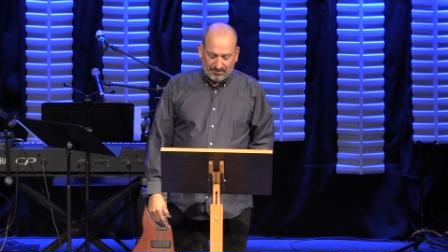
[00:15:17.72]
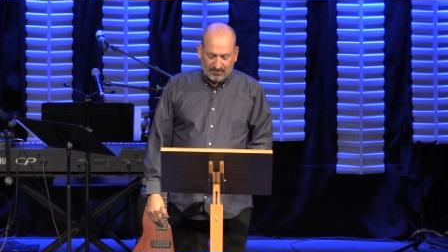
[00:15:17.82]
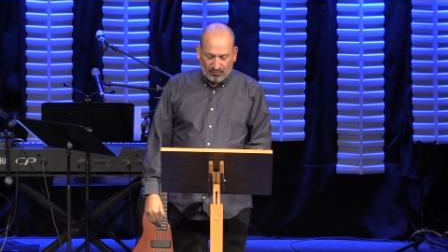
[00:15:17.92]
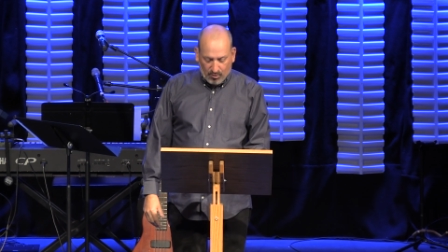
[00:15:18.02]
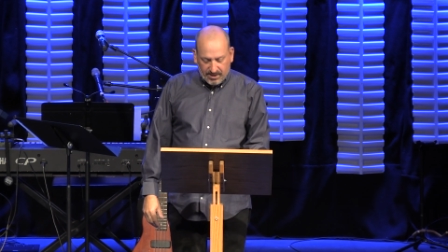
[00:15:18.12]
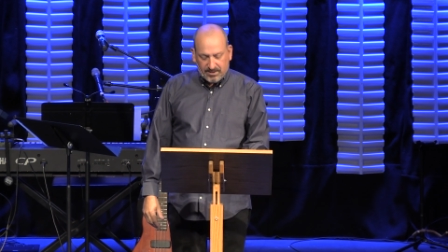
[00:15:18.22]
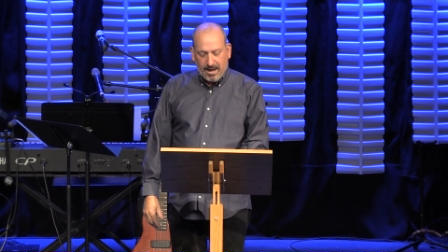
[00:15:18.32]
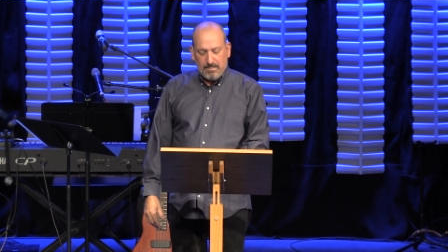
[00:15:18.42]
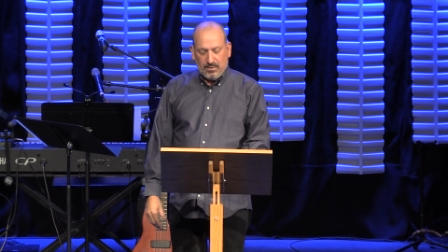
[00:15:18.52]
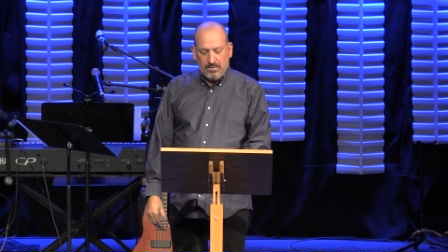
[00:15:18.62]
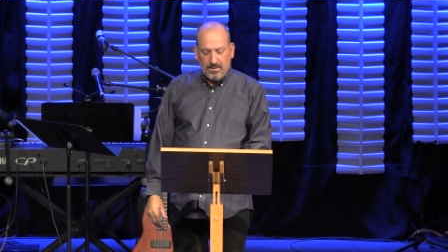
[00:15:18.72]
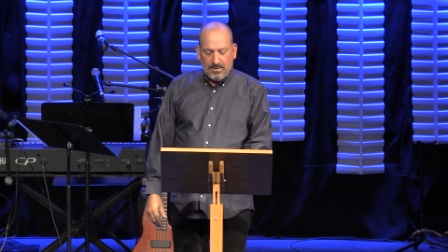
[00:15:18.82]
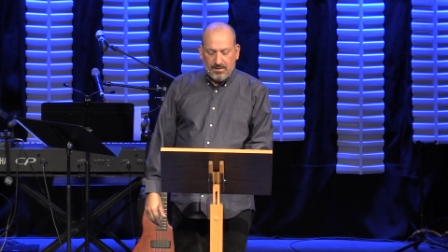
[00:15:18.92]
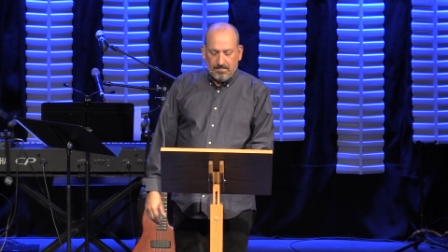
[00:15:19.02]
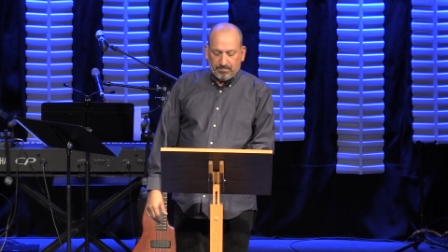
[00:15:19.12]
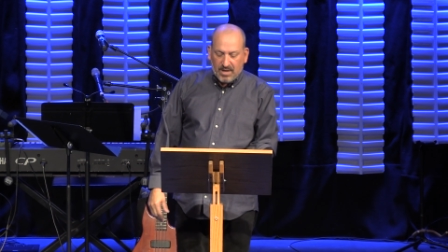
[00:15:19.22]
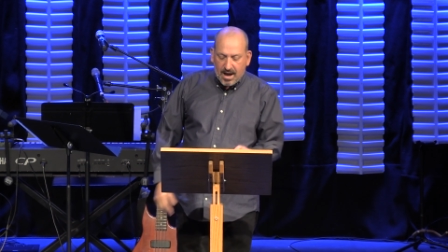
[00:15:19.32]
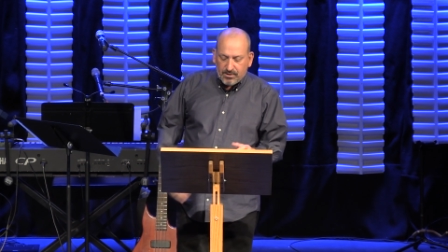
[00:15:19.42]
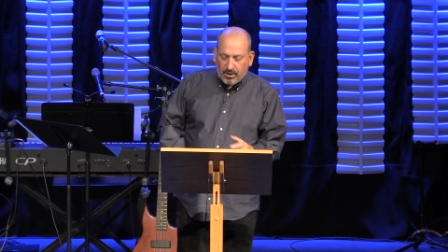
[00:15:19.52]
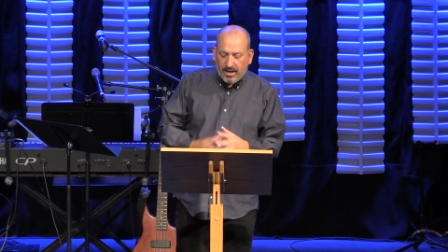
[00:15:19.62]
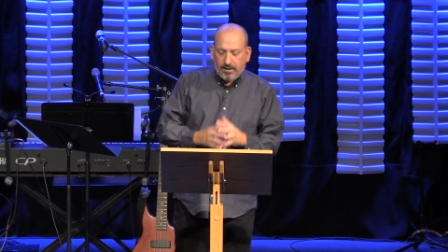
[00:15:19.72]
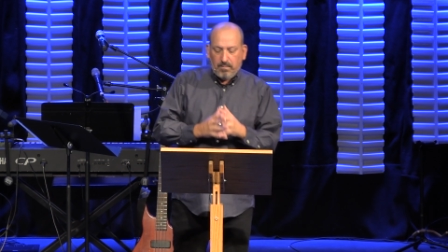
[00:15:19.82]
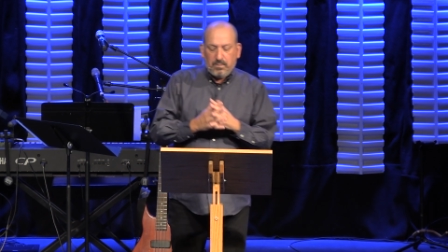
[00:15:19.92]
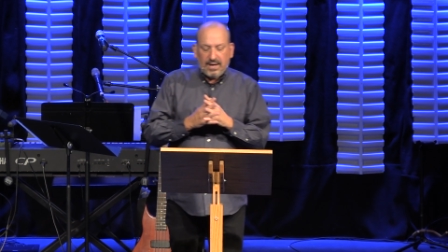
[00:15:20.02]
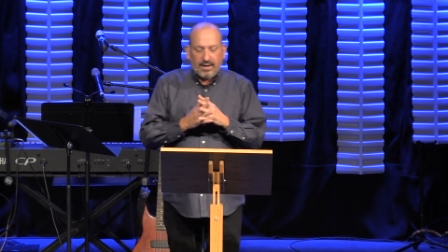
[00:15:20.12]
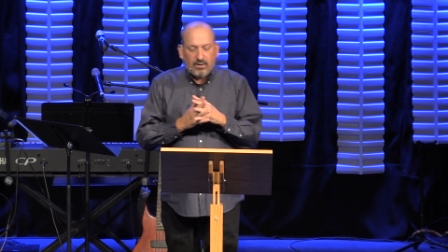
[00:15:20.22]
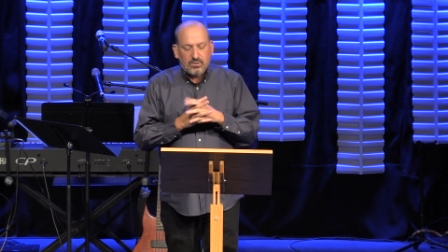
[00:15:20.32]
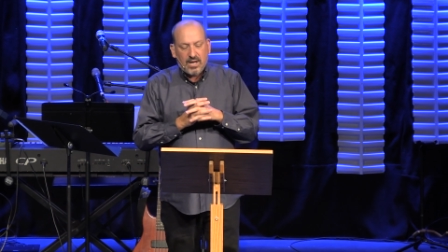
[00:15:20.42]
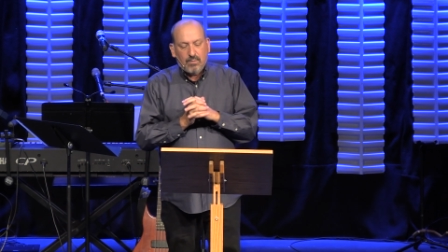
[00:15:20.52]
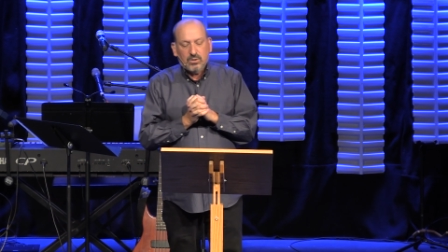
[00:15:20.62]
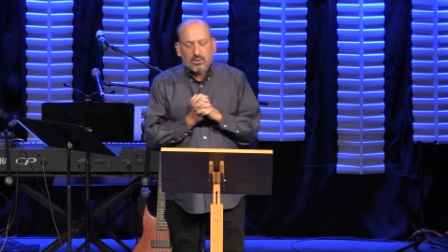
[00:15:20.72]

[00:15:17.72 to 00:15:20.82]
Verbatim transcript: For example, God created a being whose name was